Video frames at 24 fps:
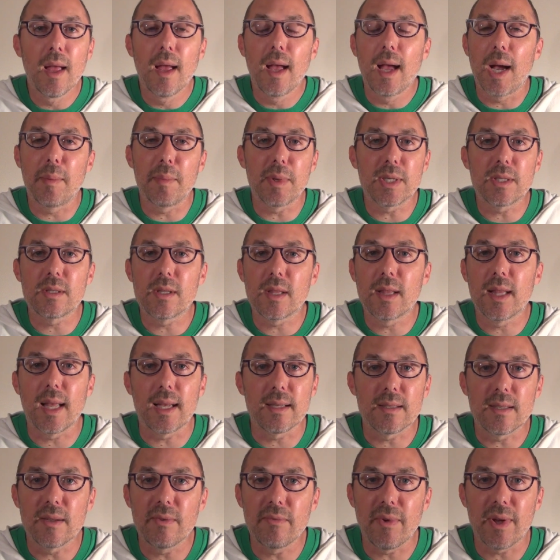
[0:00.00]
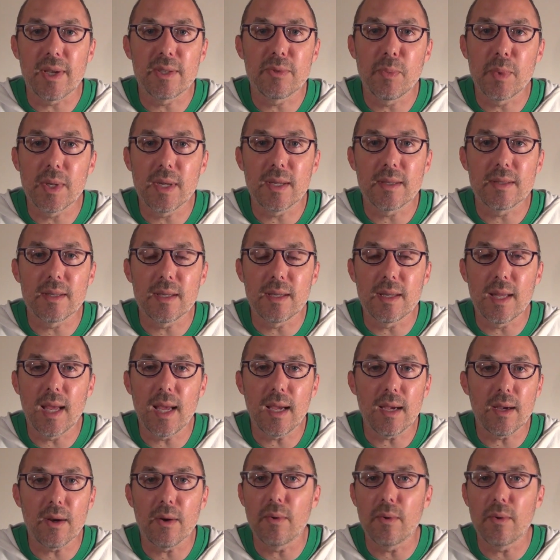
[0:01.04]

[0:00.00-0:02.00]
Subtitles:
How much less investment does it take,